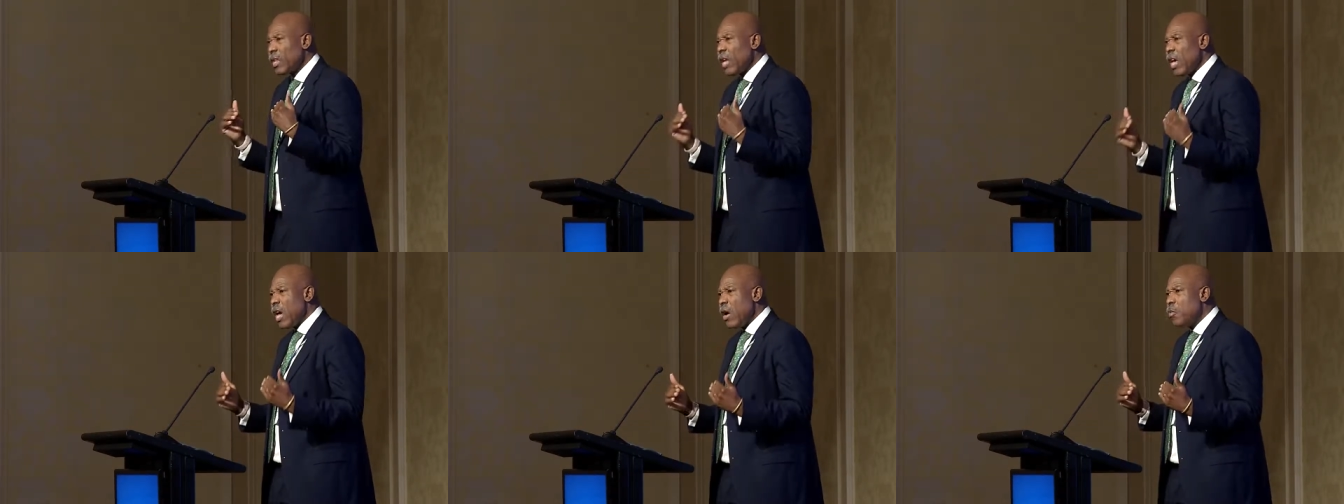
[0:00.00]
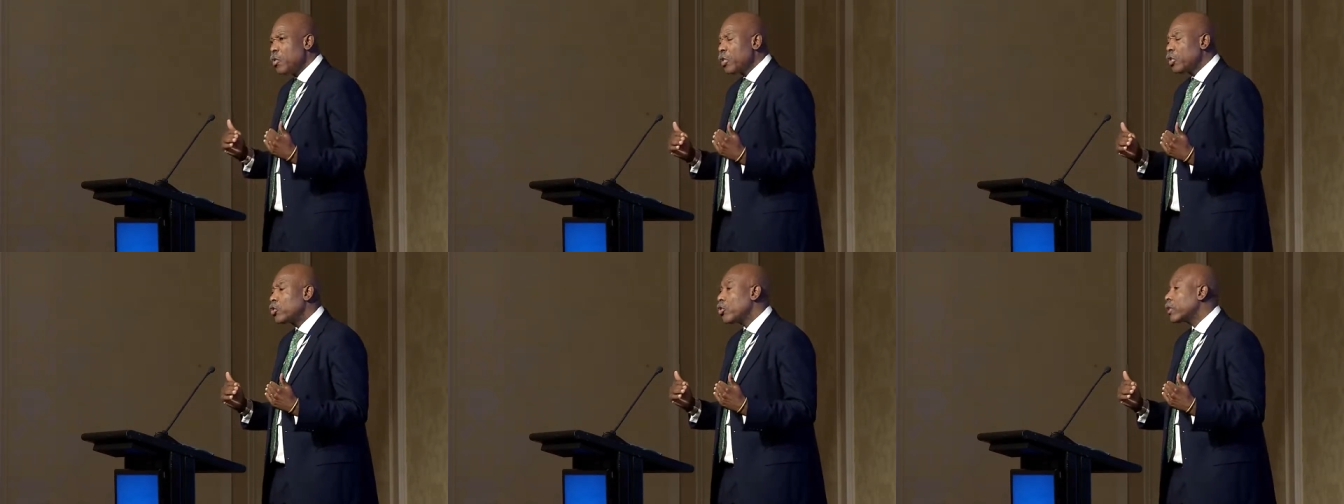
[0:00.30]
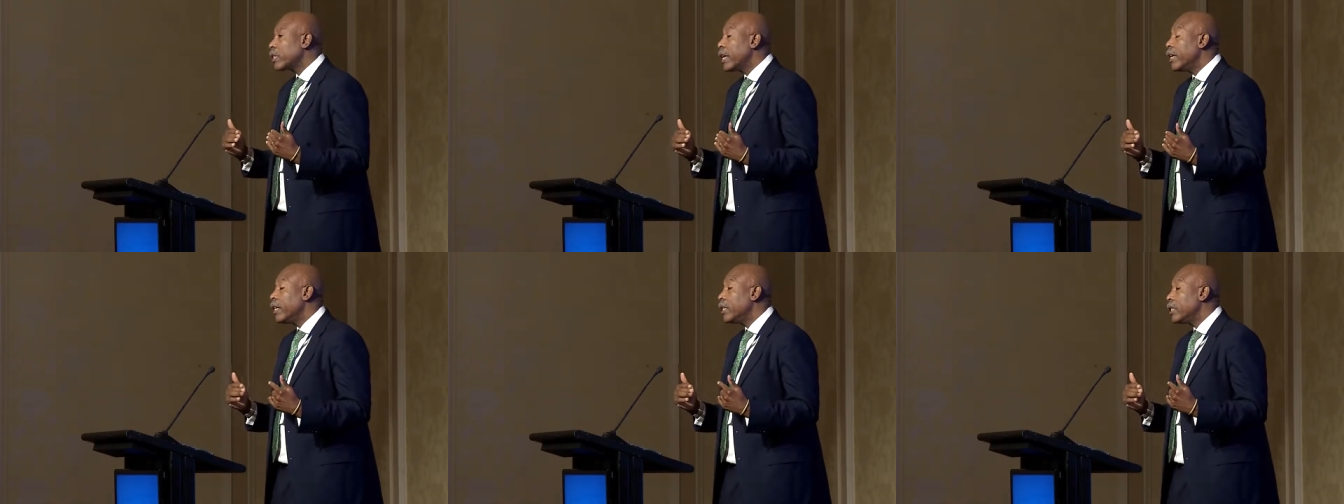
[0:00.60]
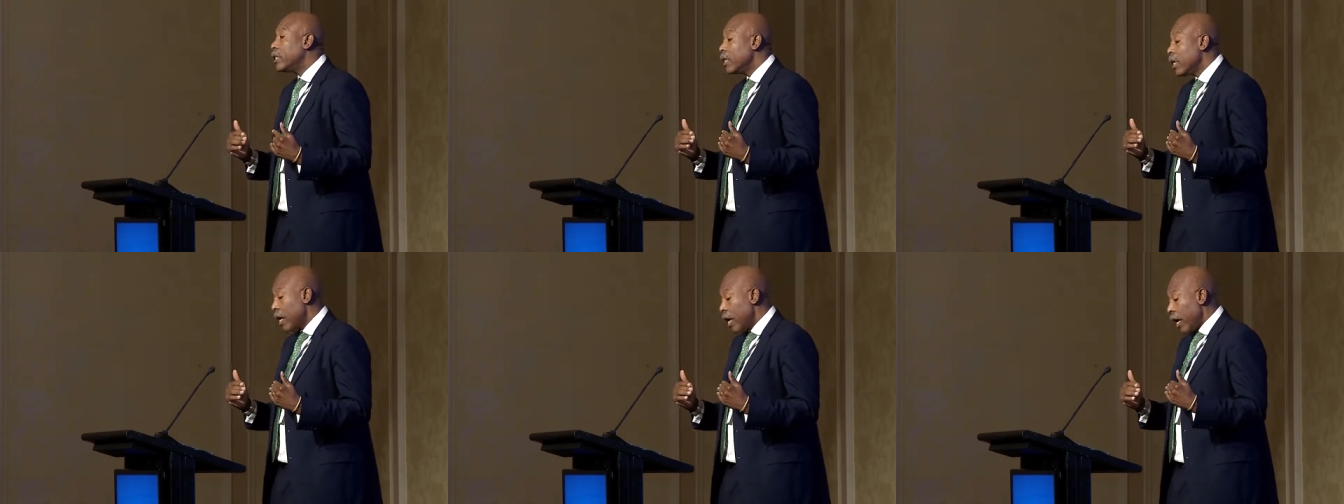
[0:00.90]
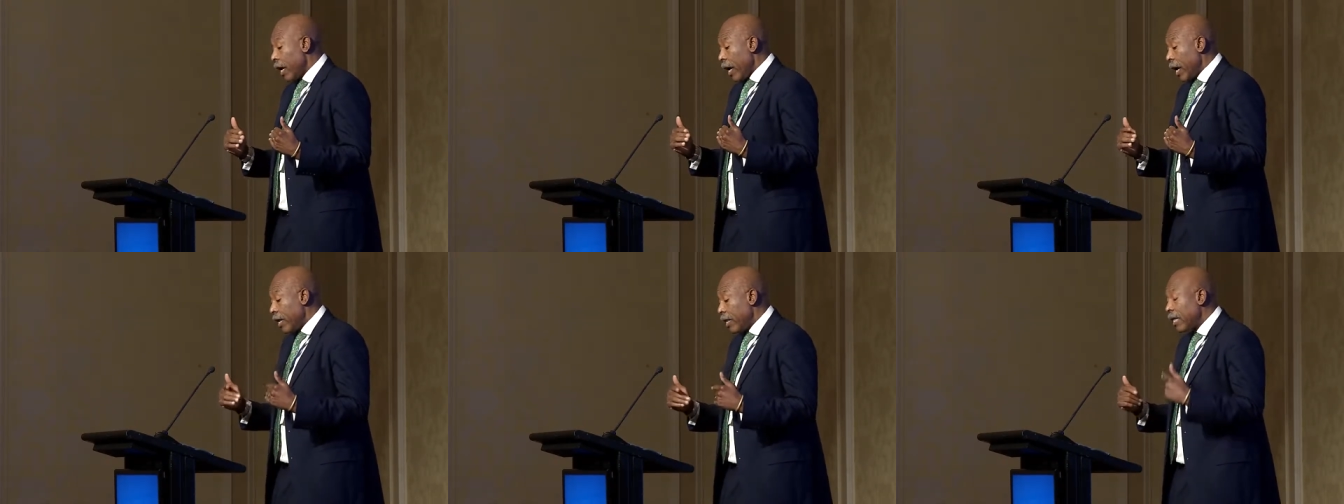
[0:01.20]
and with society.
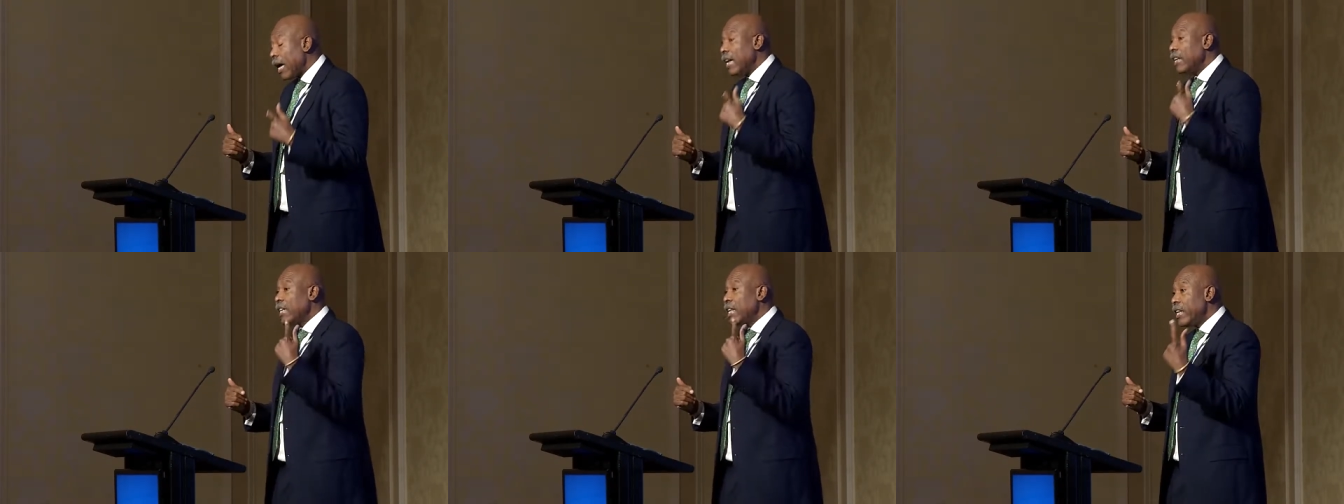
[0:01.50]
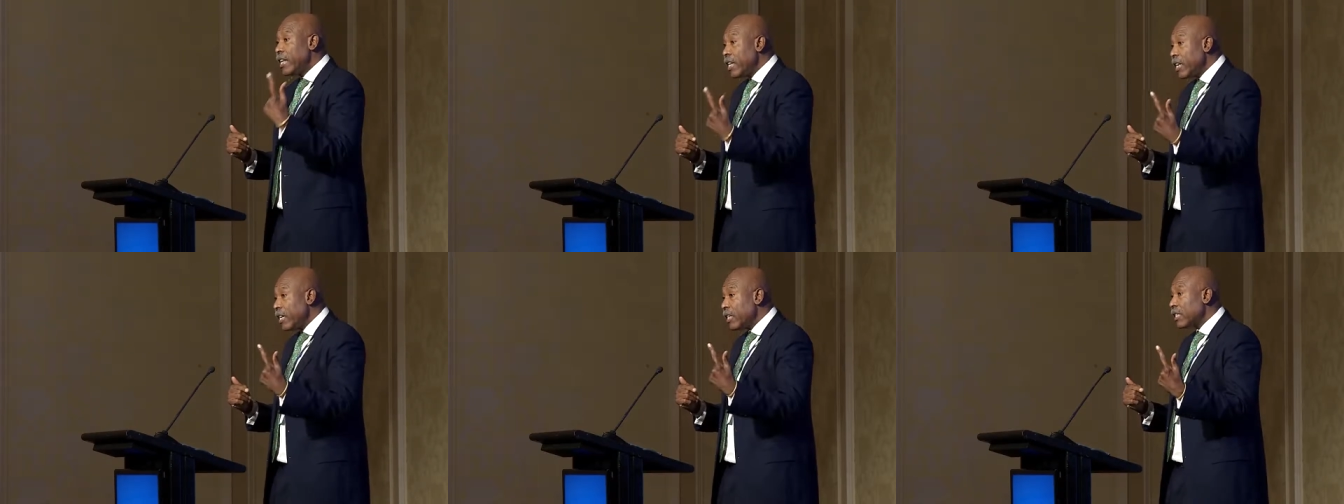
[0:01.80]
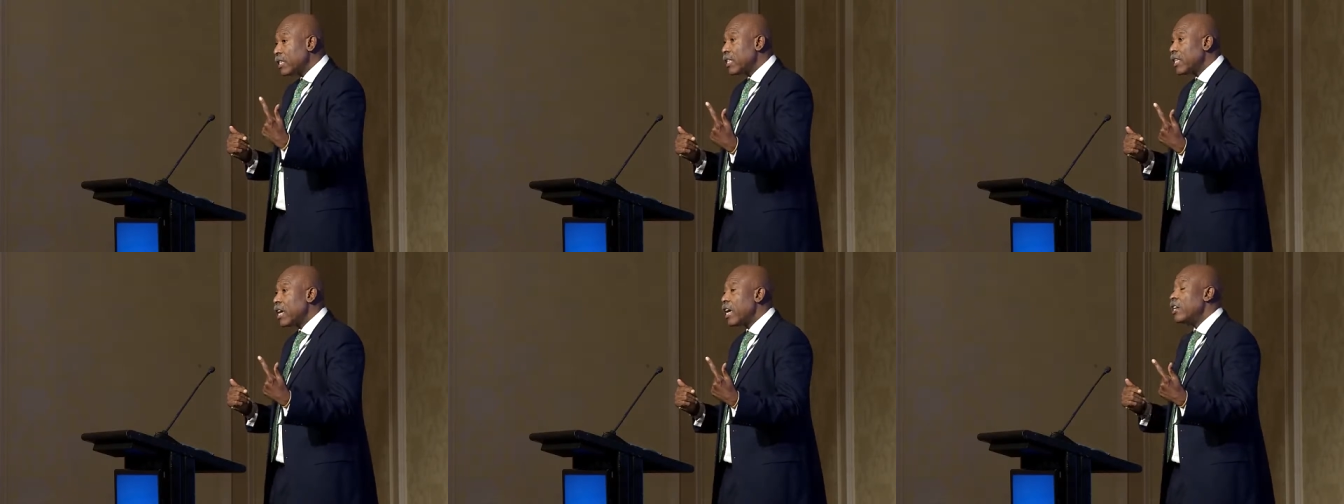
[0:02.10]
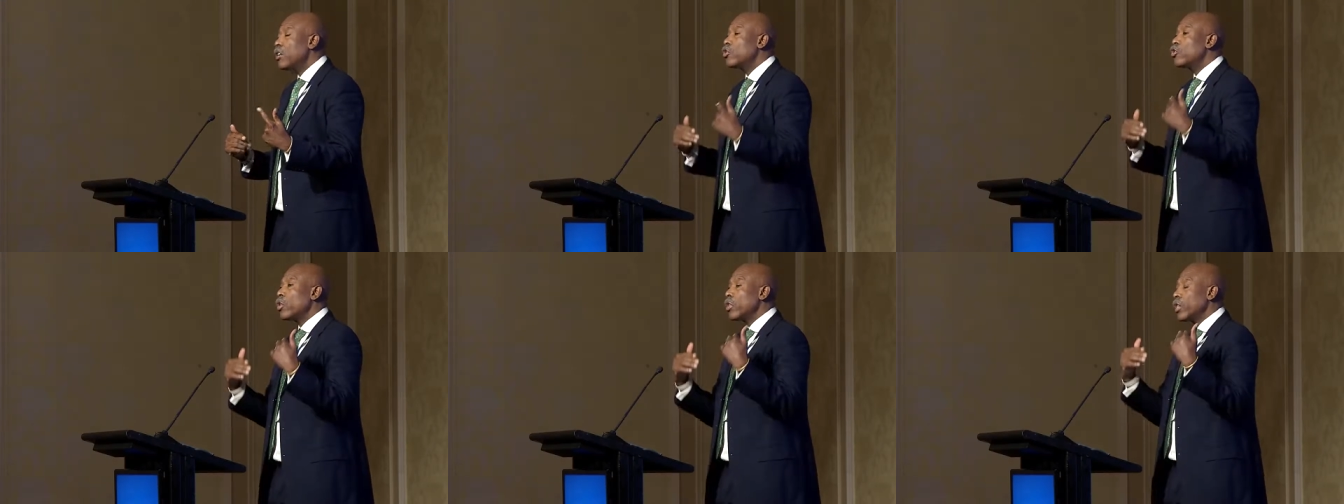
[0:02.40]
And that links then to